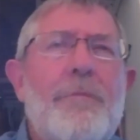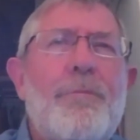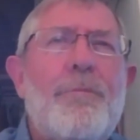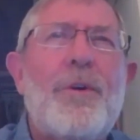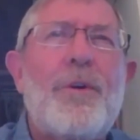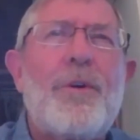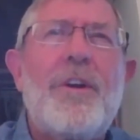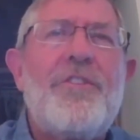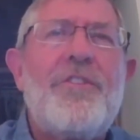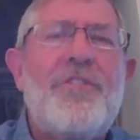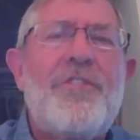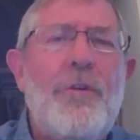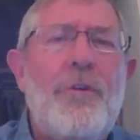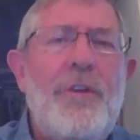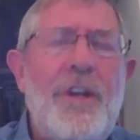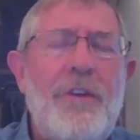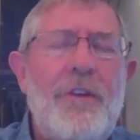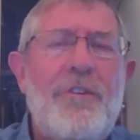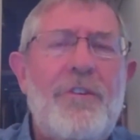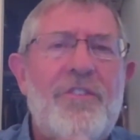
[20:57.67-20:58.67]
pretty
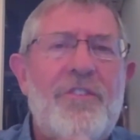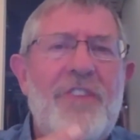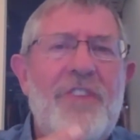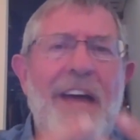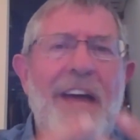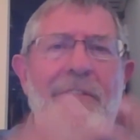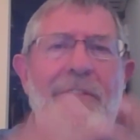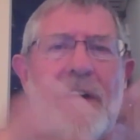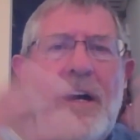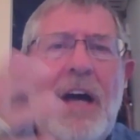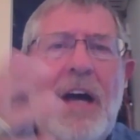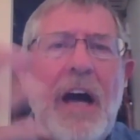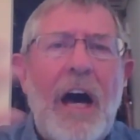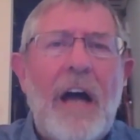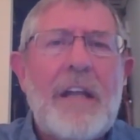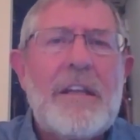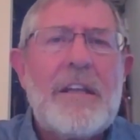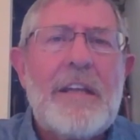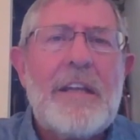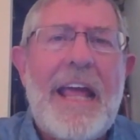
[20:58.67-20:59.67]
soon you just have
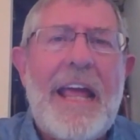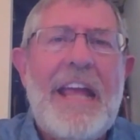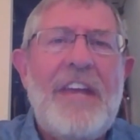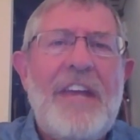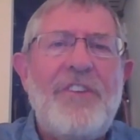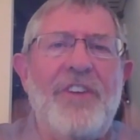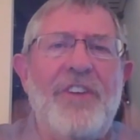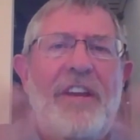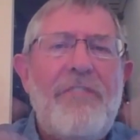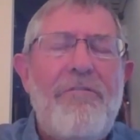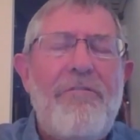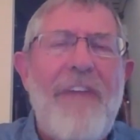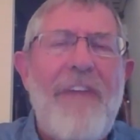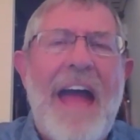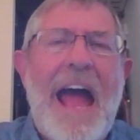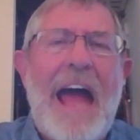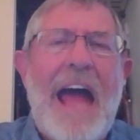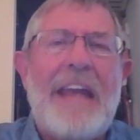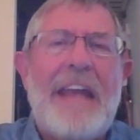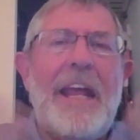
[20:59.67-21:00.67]
a lazy,
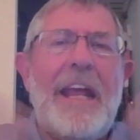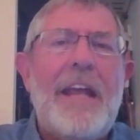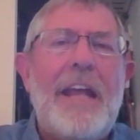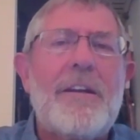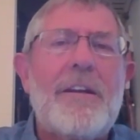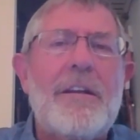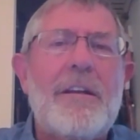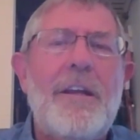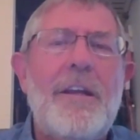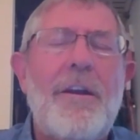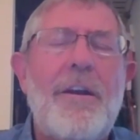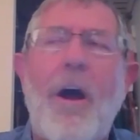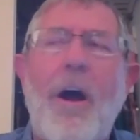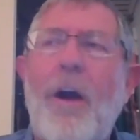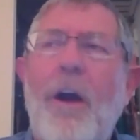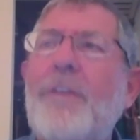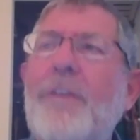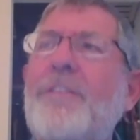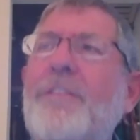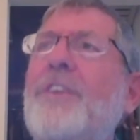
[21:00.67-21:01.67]
fat, indolent
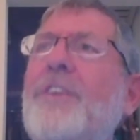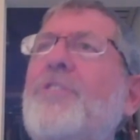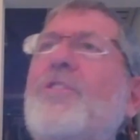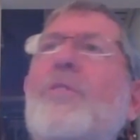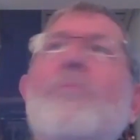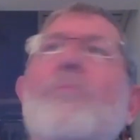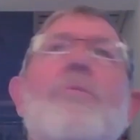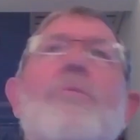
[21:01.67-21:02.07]
heart that you're